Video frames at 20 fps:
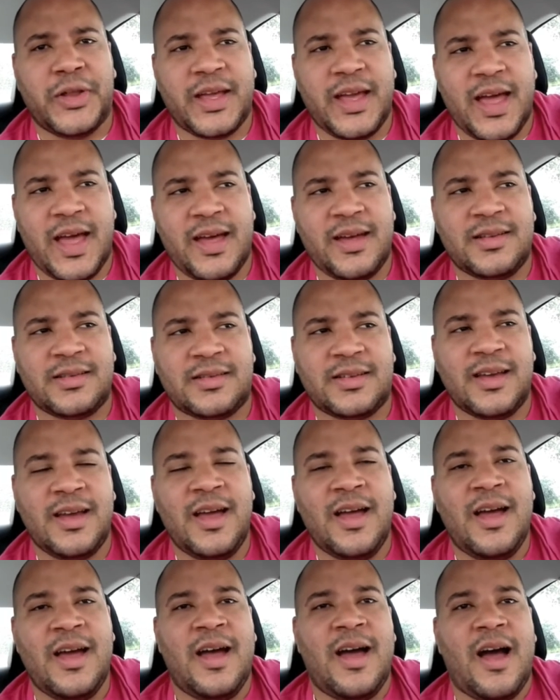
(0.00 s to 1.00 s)
Seeing
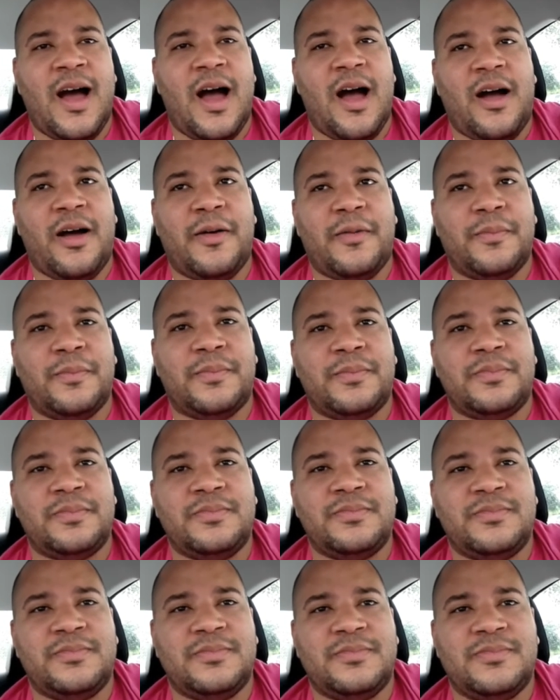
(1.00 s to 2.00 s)
my friend on
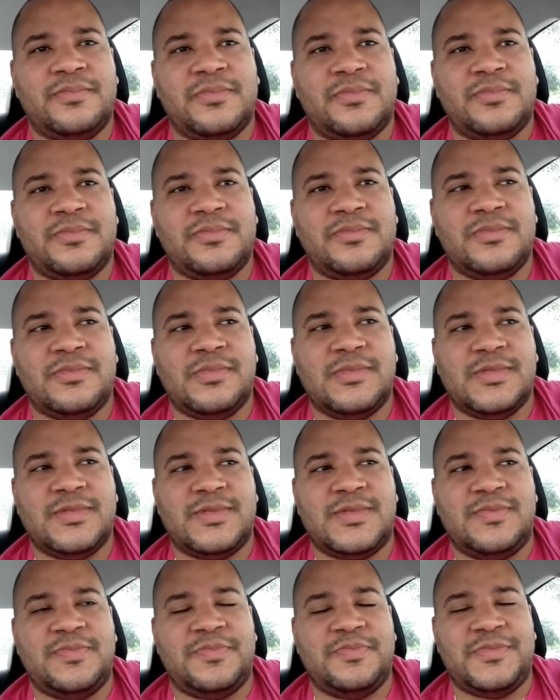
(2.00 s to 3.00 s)
campus,
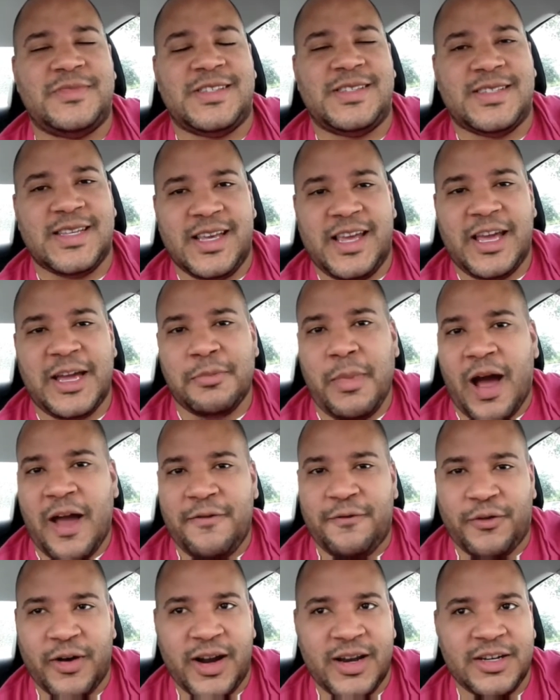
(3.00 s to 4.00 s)
we ended up
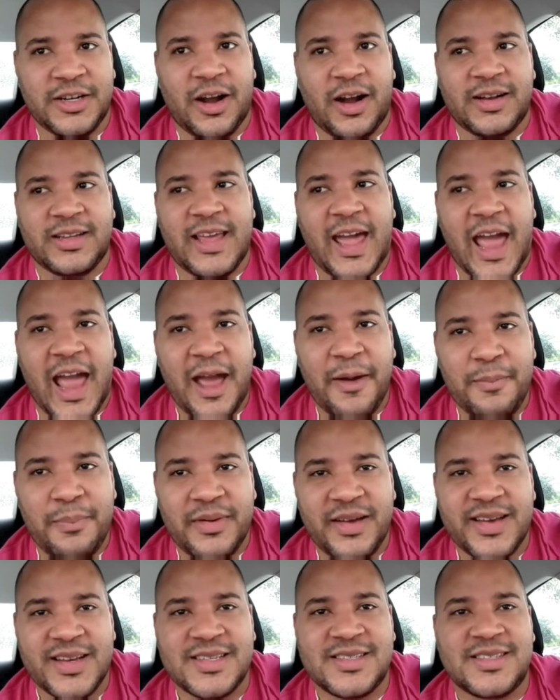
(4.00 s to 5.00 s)
going to the same
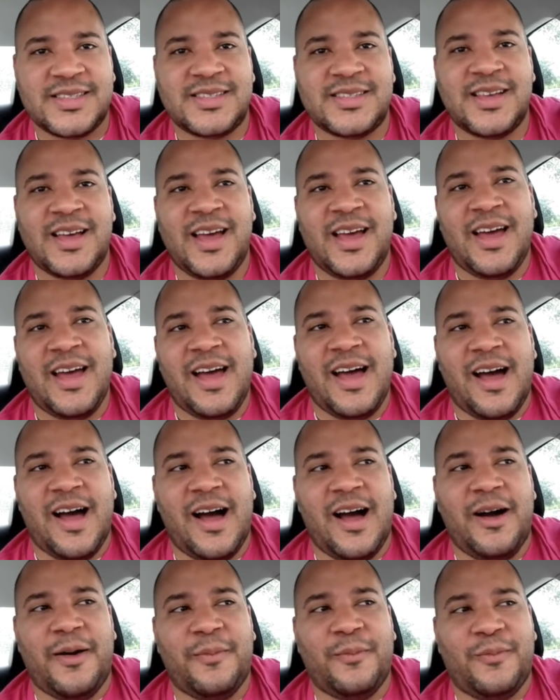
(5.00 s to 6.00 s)
college the first
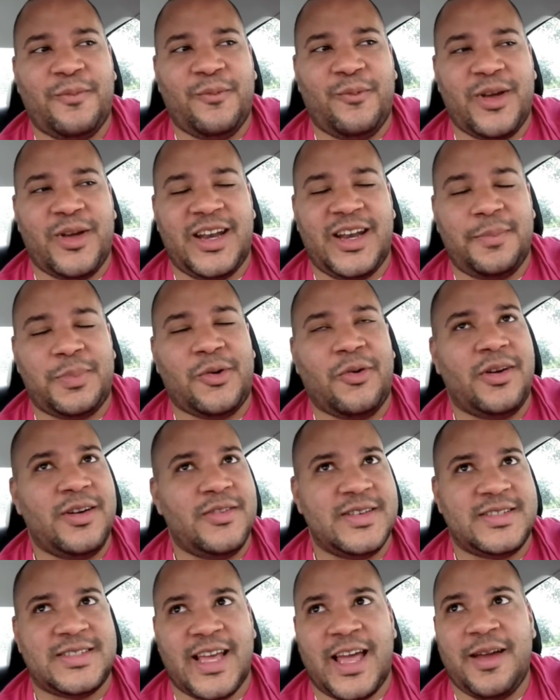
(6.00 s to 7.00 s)
year.
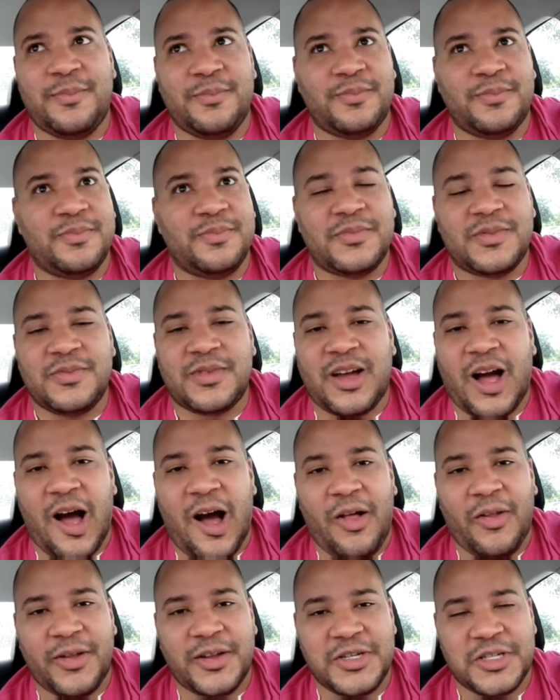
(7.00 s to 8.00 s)
It was a
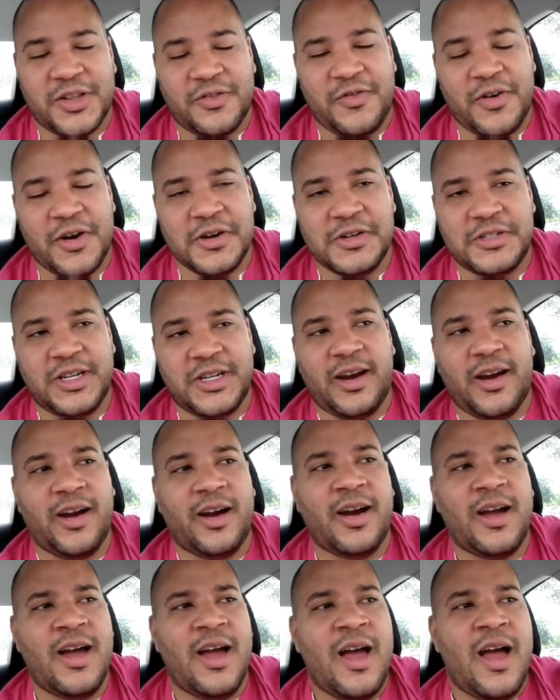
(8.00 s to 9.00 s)
lot. It
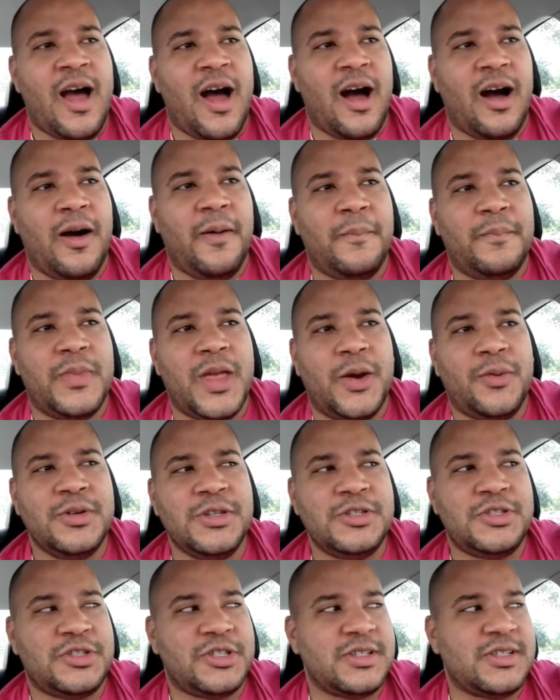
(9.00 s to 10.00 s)
was a
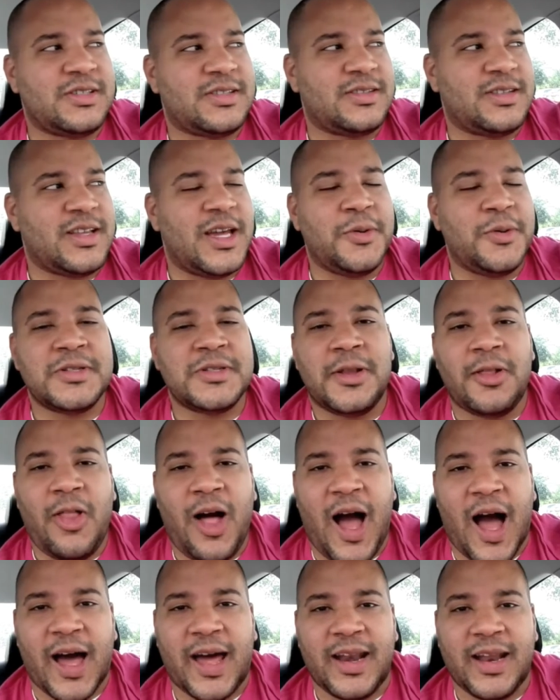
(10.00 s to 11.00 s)
lot to take in.